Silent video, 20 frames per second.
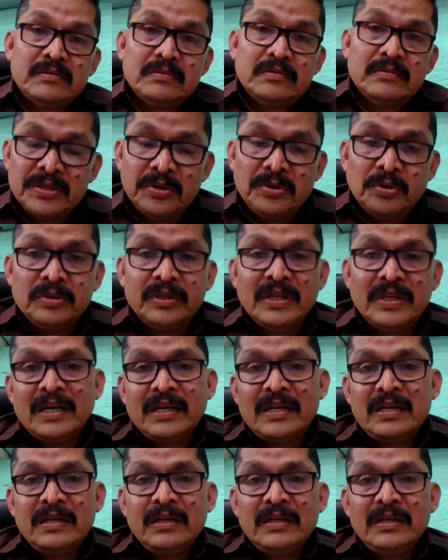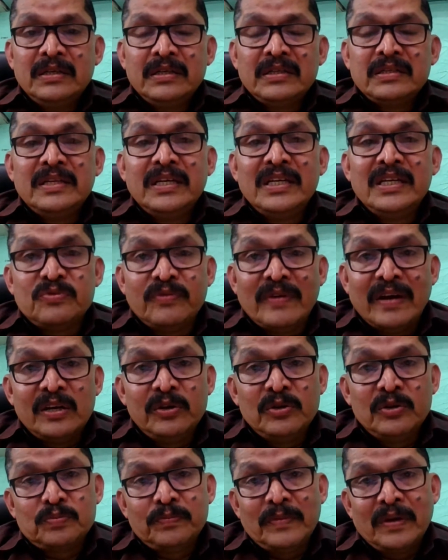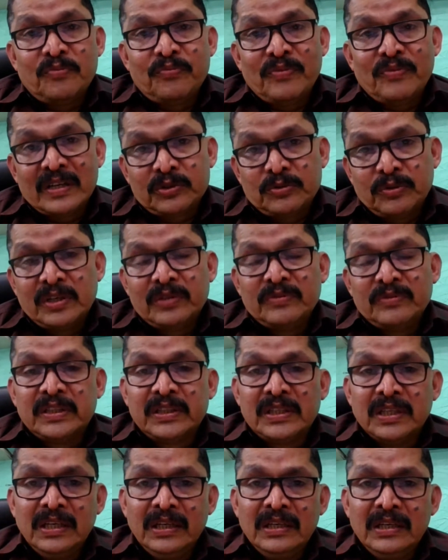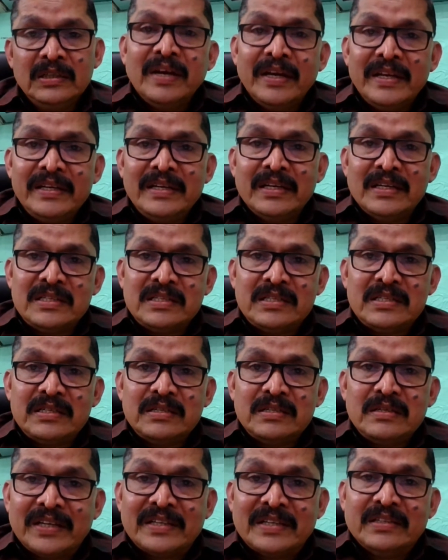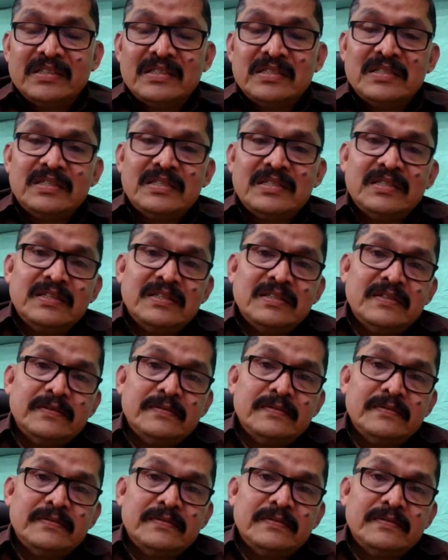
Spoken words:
As you know that these values may fluctuate with various factors.